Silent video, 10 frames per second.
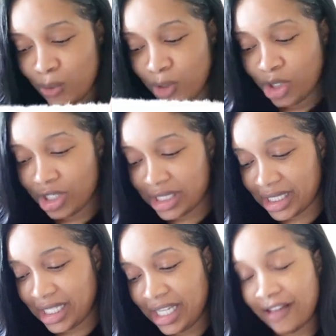we gonna
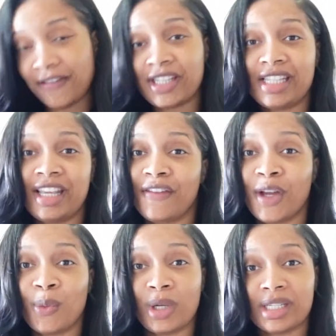see if it's
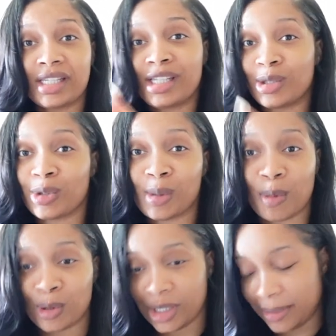giving what it's still
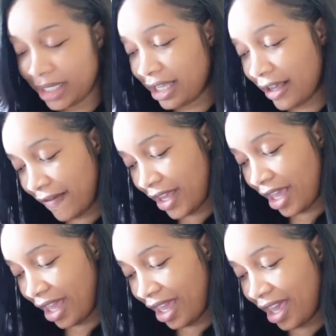supposed to be
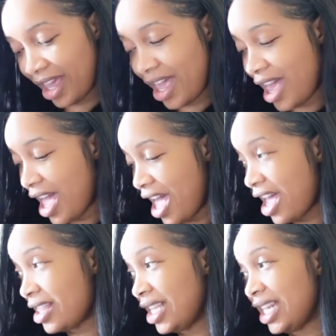giving
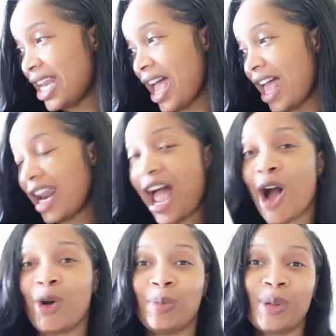other than that i
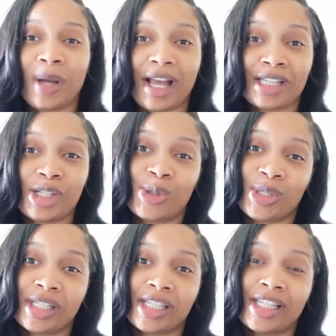hope you guys
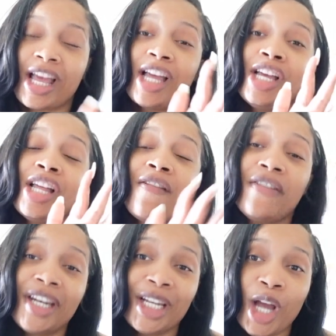enjoyed this
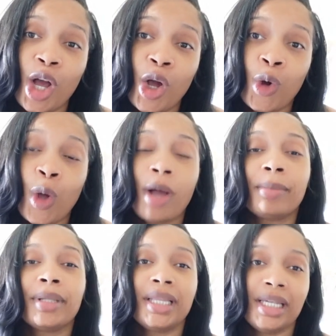video
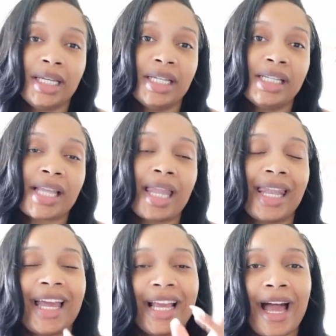please
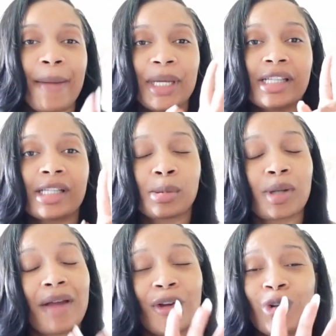like comment and
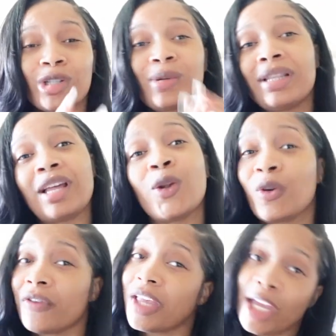subscribe and also hit that
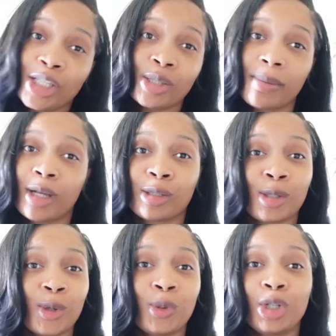notification bell so
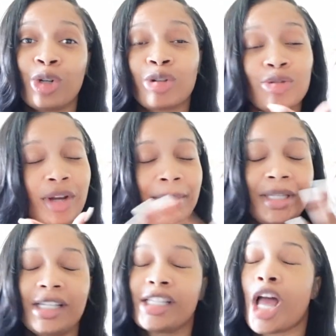know when your girl drop
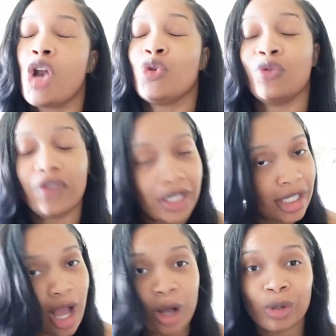these new
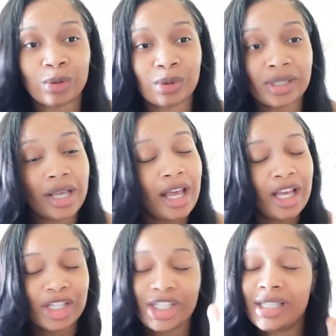videos
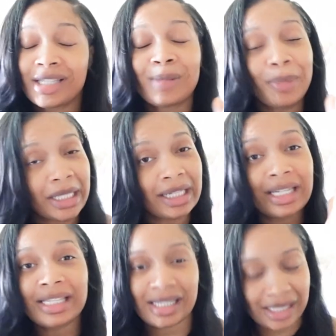she is being
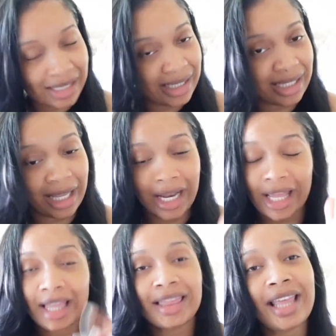consistent
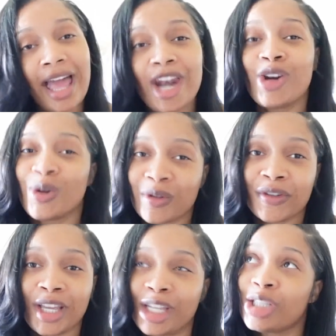hit that
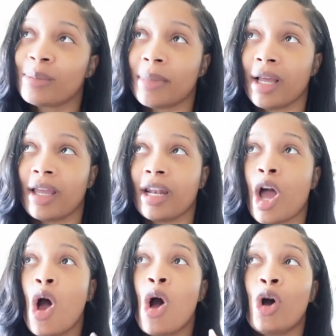notification button
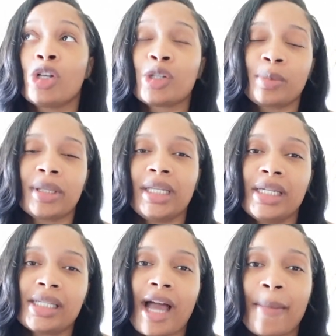also
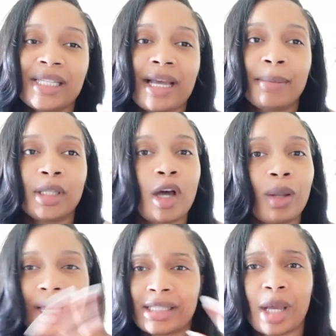please comment down below
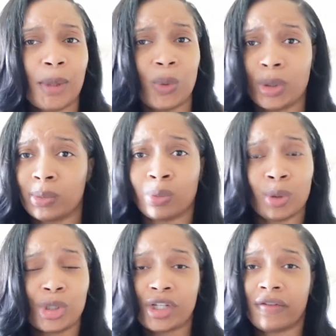like tell me what
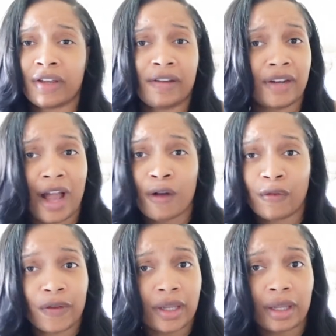what was your favorite
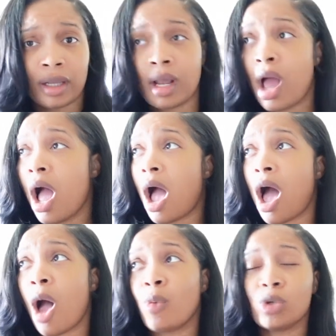outfit
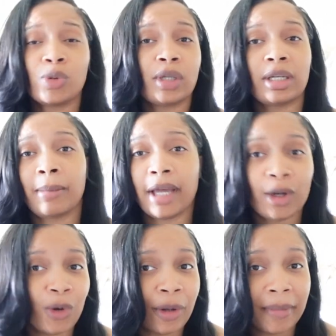um, which one looked better
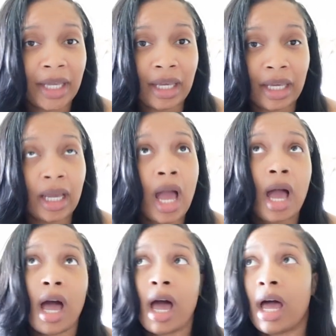on me
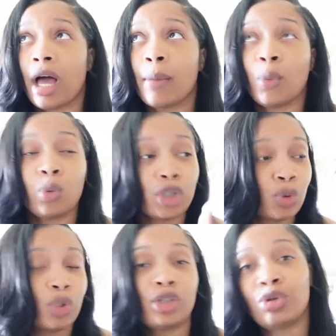um,
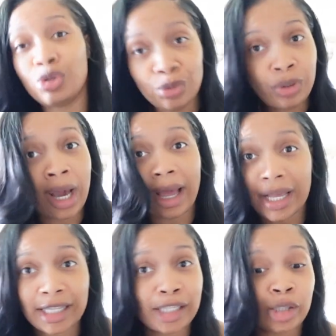which one do you
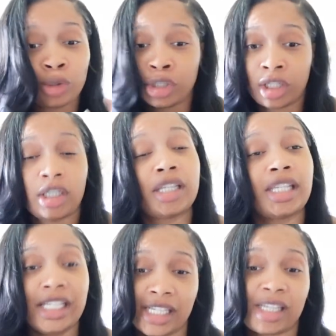guys could
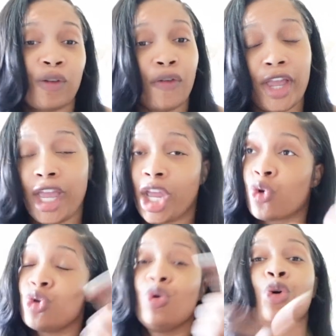see yourself in
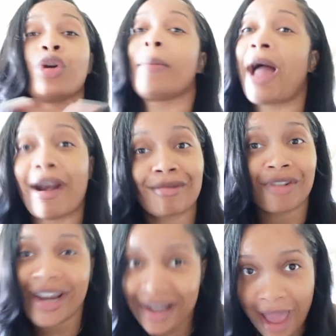or you going to buy
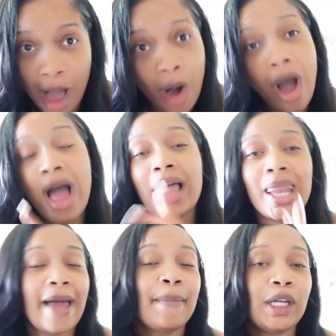right now
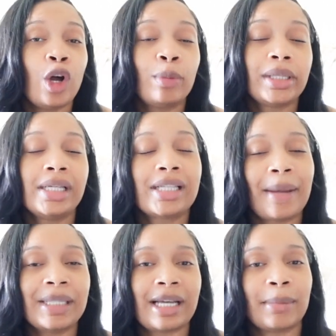let me know please
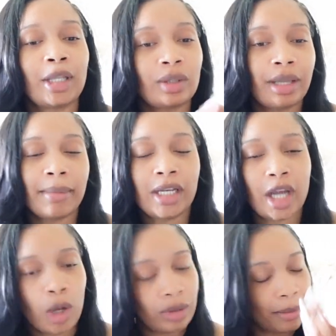comment down below let me
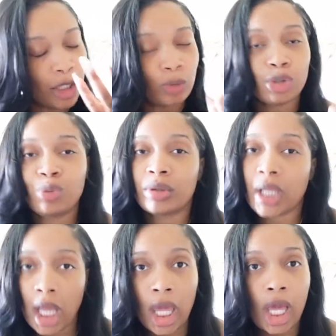know let me know what you
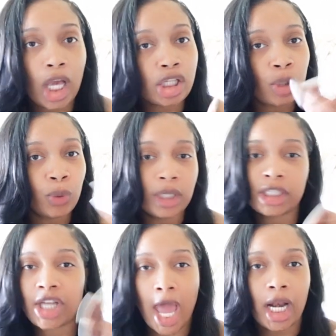think so we
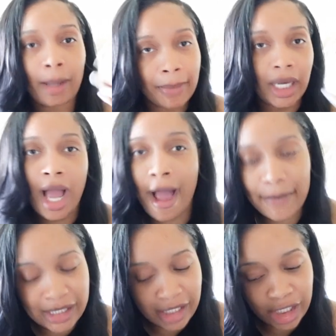could chat it up in the
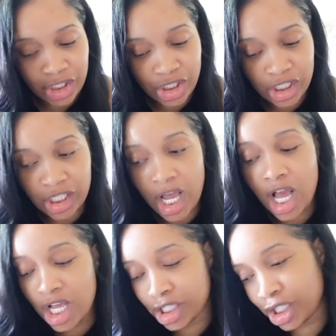comment section
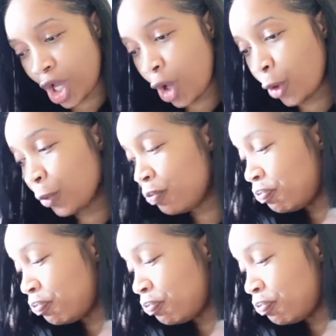so